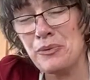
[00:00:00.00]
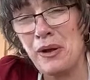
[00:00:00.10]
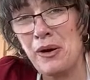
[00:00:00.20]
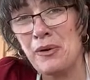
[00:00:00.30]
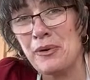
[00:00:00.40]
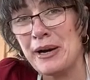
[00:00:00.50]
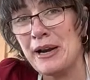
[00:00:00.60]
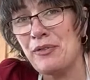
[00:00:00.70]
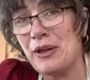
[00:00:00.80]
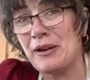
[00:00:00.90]
long or
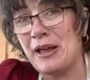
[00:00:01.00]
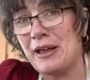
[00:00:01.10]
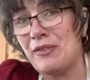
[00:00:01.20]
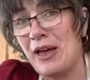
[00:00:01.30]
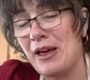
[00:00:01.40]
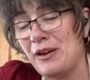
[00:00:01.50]
anything like that.